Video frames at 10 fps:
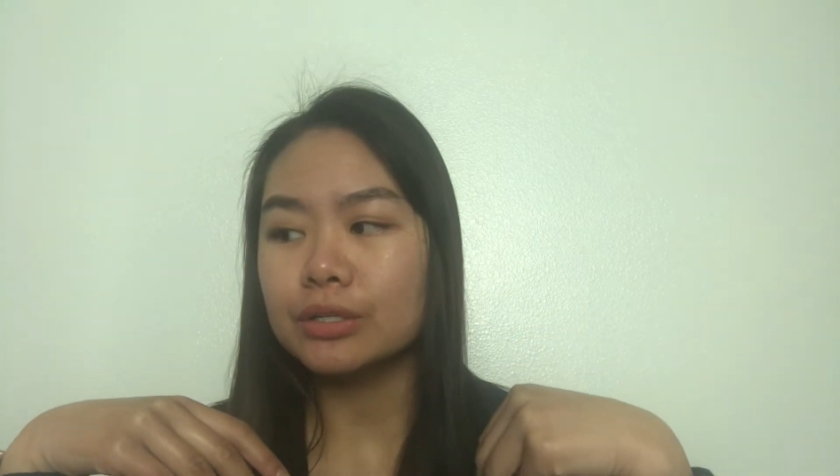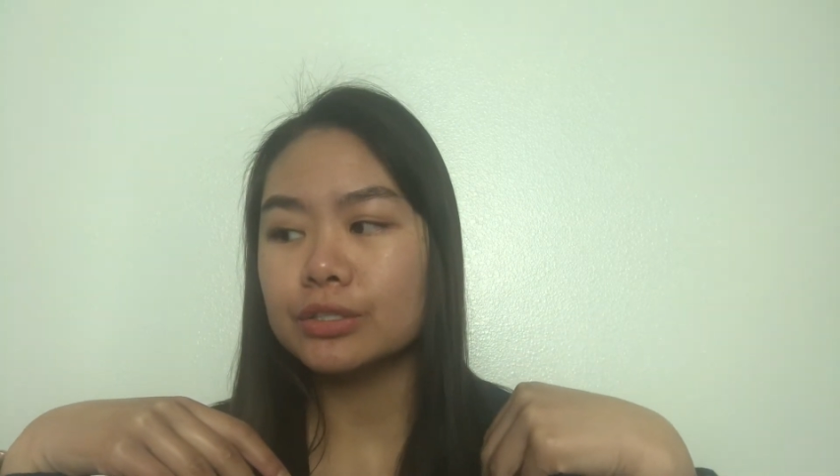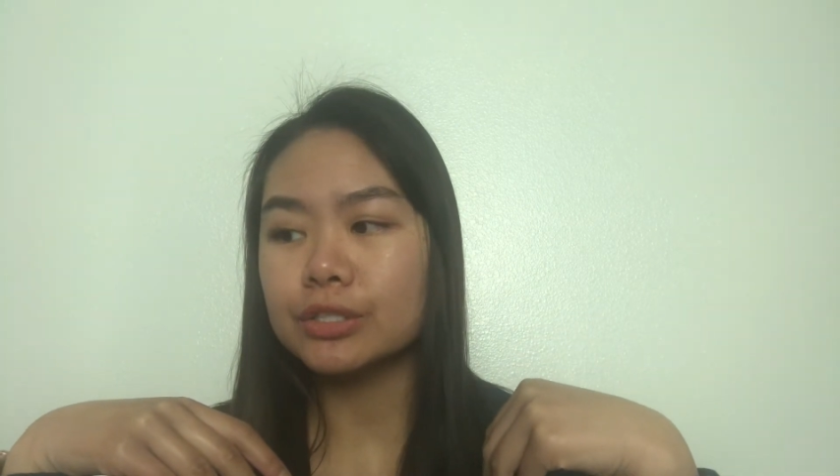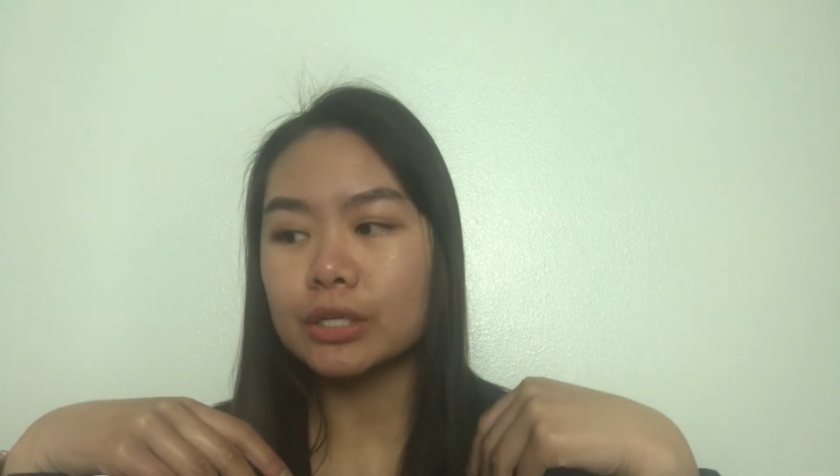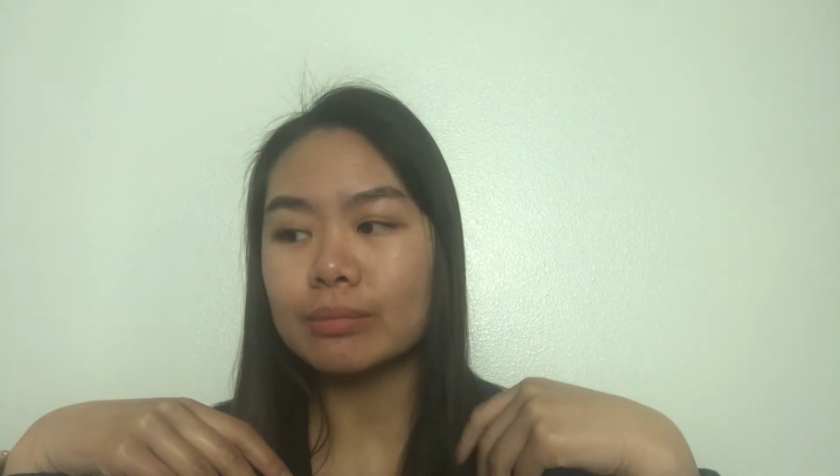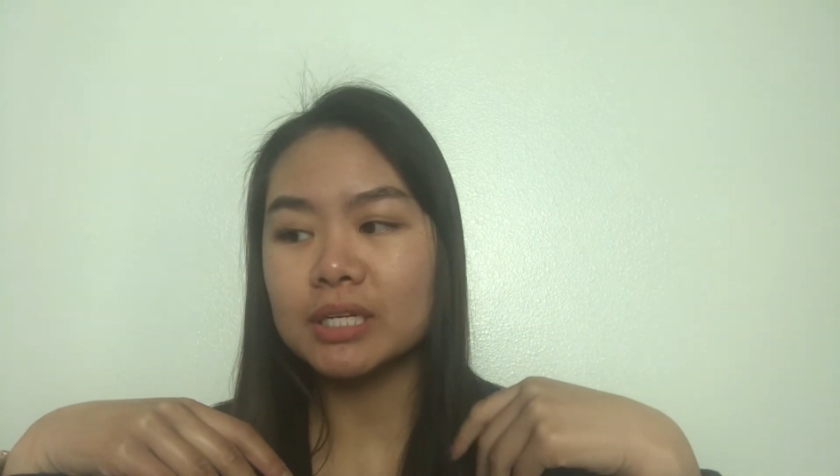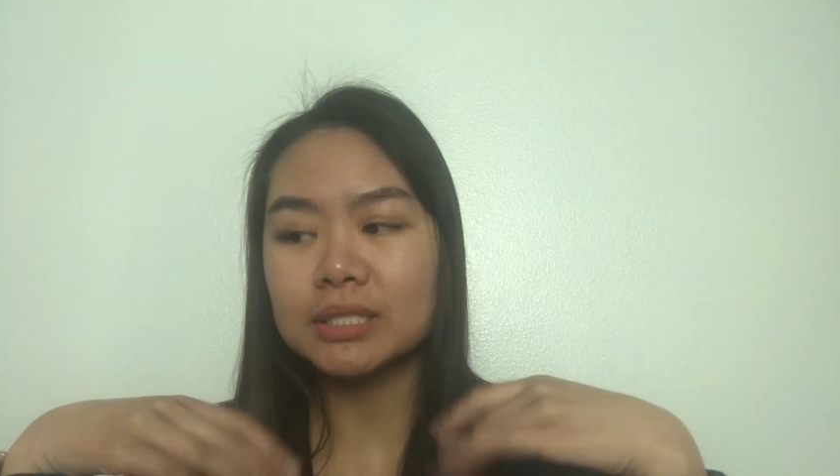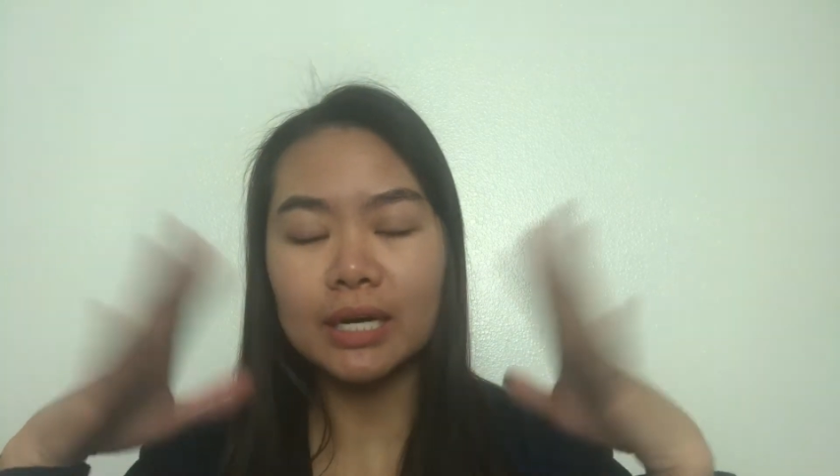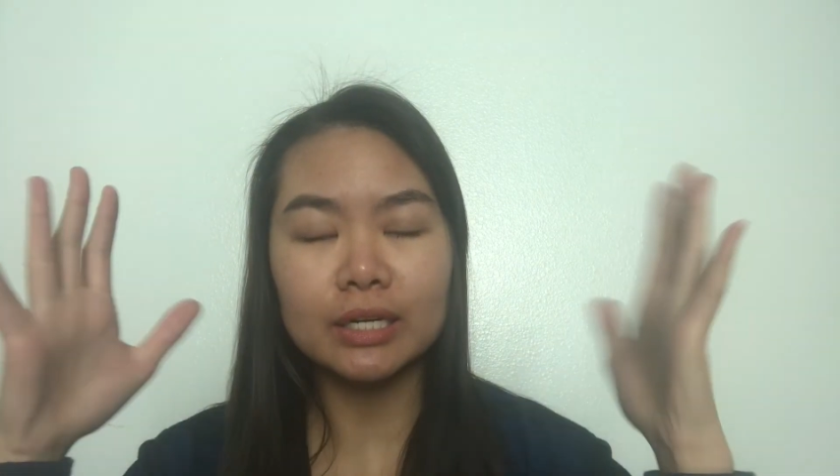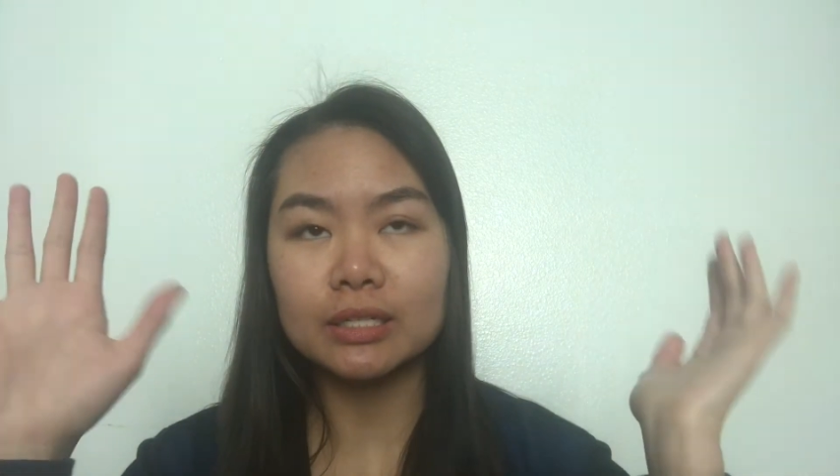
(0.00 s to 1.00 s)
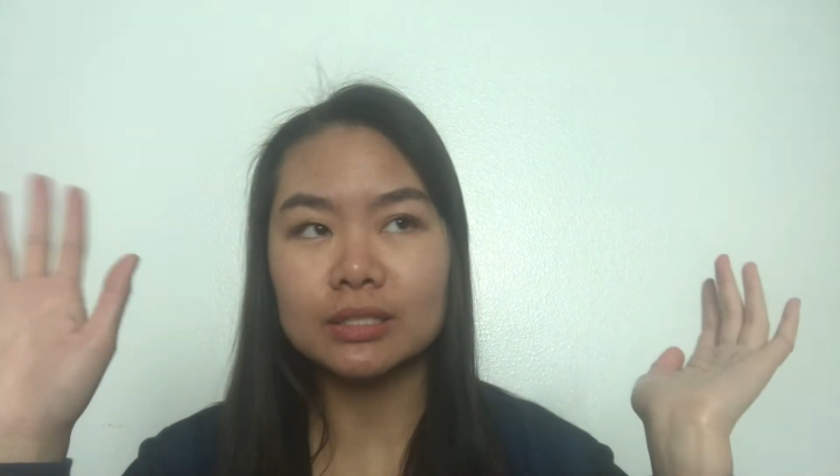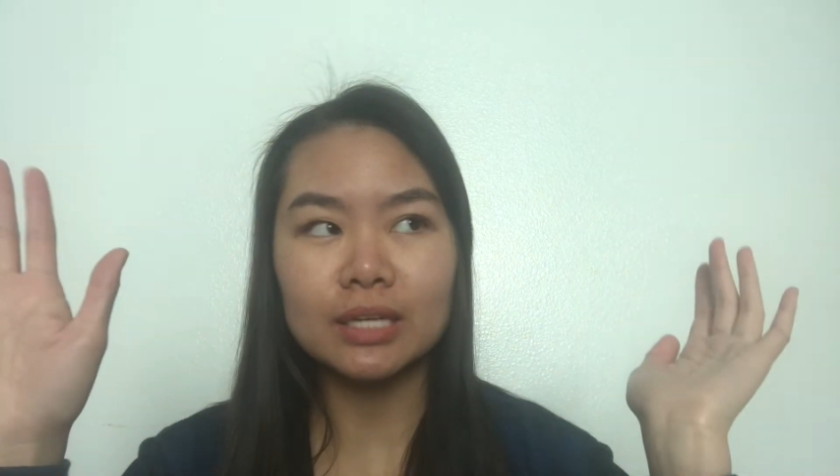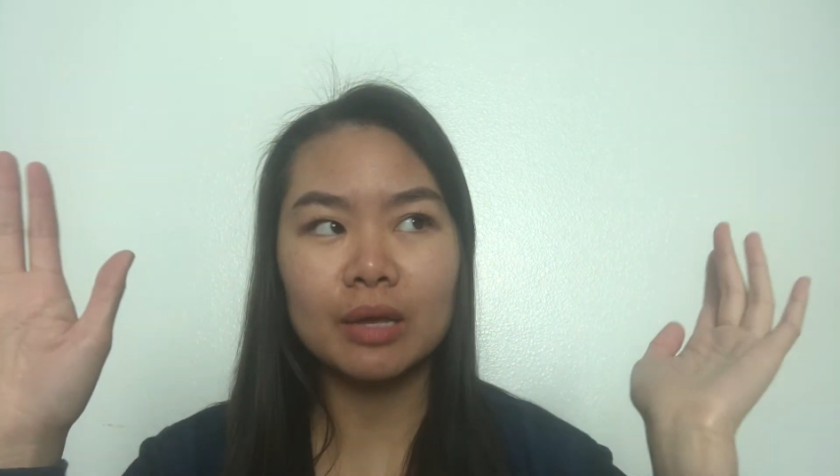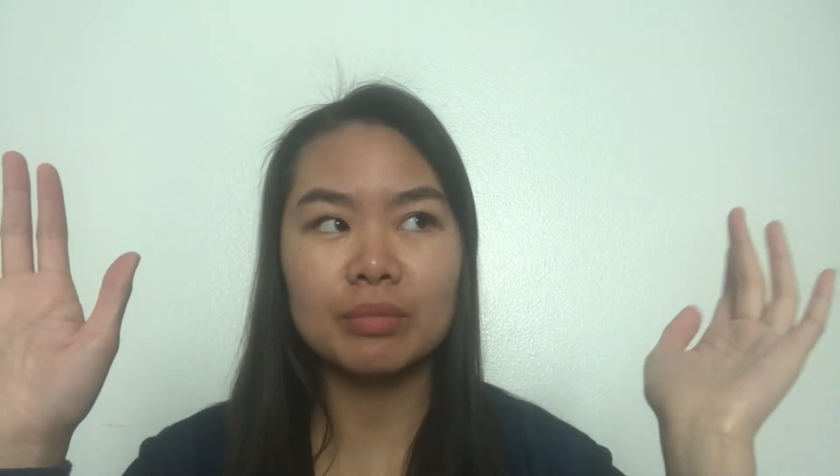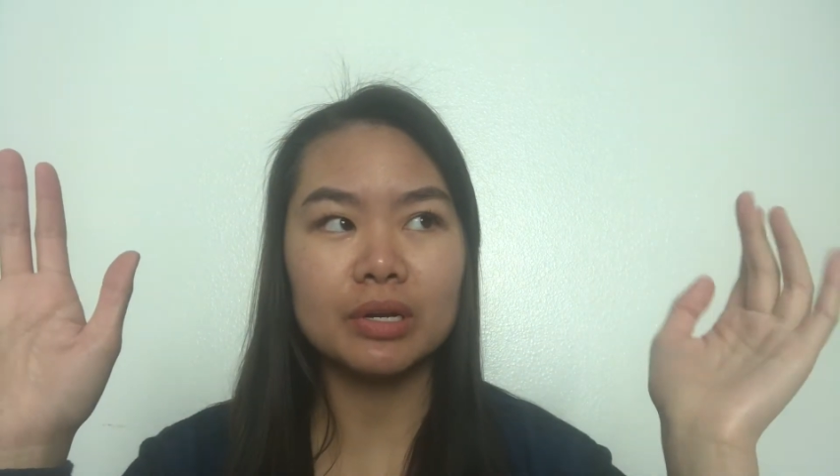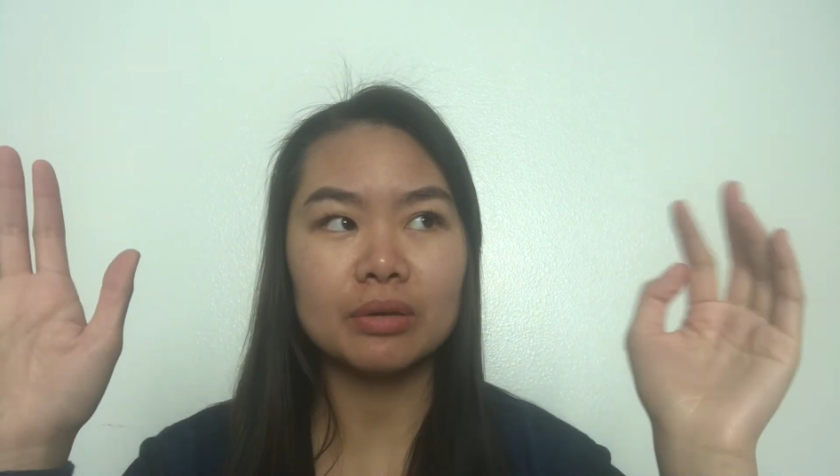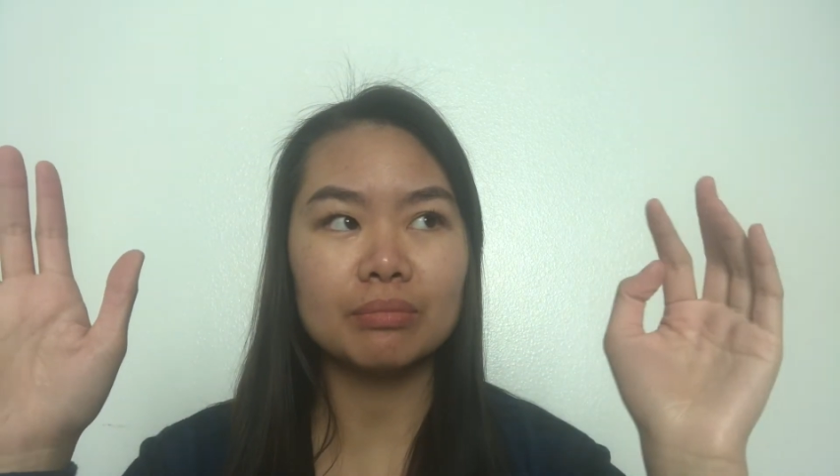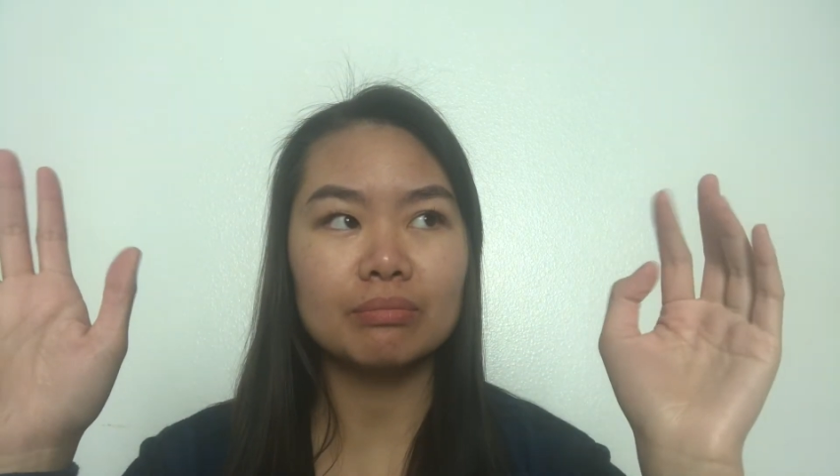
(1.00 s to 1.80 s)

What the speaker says: during my entire 10-minute